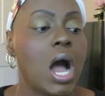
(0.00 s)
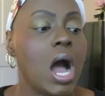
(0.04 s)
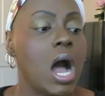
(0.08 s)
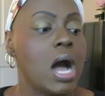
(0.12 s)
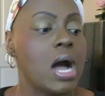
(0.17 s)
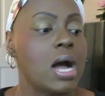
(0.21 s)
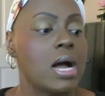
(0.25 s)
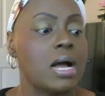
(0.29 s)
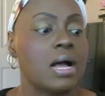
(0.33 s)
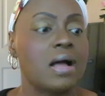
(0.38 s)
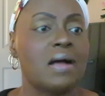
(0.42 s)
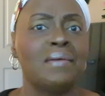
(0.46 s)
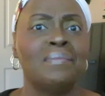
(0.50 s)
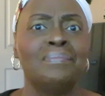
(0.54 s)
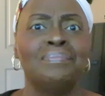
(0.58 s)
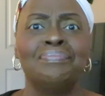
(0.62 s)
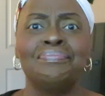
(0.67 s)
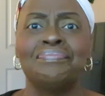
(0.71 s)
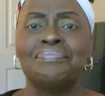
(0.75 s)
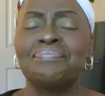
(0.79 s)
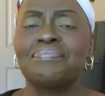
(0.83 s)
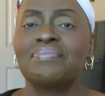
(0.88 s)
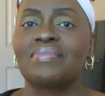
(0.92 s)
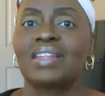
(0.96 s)

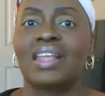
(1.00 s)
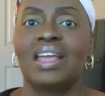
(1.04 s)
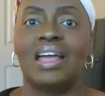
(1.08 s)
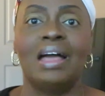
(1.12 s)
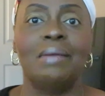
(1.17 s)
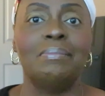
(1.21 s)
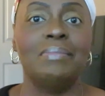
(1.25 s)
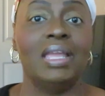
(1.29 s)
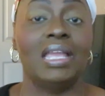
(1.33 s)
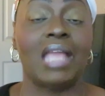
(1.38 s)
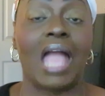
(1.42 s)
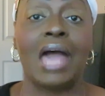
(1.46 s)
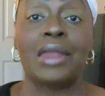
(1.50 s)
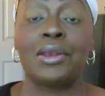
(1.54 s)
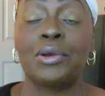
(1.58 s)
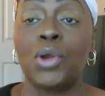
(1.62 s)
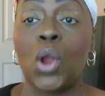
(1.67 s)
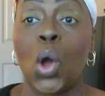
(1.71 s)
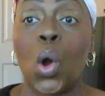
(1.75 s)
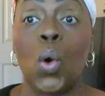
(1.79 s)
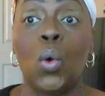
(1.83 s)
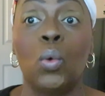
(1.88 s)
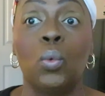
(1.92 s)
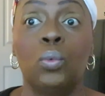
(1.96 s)
Um, I mean, I don't
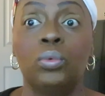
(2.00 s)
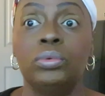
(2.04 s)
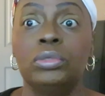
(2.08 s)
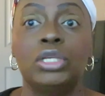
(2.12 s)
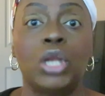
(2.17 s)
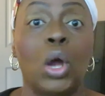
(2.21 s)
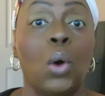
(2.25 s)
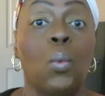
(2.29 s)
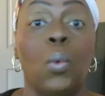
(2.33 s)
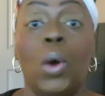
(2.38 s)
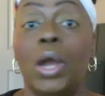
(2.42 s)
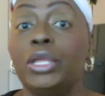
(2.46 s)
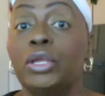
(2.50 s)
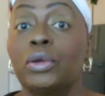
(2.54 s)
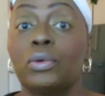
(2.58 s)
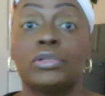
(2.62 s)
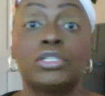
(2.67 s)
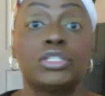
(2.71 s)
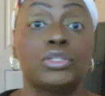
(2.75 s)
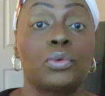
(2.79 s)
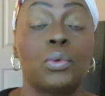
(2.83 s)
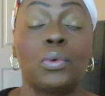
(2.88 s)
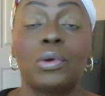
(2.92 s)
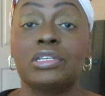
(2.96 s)
know, you know, what your
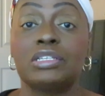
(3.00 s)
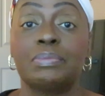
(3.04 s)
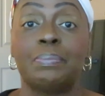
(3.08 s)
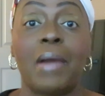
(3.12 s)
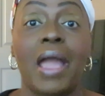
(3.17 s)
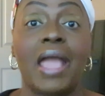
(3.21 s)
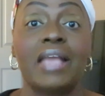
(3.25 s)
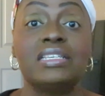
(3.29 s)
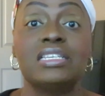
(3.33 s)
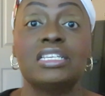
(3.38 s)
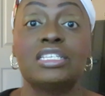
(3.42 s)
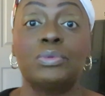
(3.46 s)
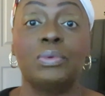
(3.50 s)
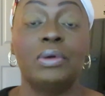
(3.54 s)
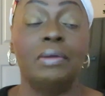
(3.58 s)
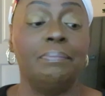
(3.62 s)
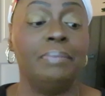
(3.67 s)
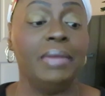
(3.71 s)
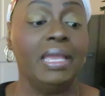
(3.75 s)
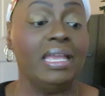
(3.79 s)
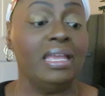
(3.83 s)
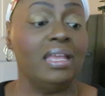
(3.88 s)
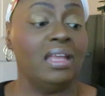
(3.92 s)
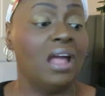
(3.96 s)
store's prices would
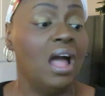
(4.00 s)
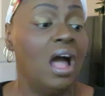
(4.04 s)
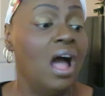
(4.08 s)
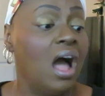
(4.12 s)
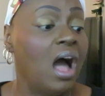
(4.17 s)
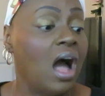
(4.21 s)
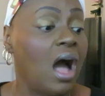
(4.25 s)
be.